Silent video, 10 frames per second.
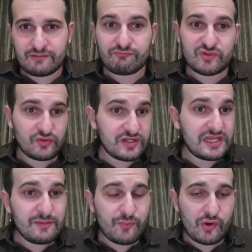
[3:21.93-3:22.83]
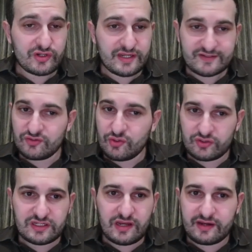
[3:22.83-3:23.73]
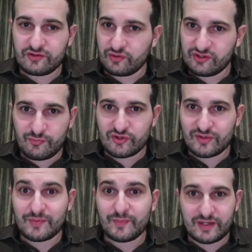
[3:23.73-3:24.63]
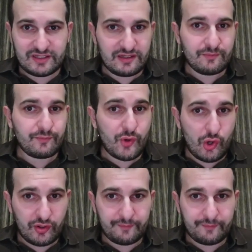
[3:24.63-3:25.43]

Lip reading: so the e pawn takes not the knight, not the bishop, but the pawn.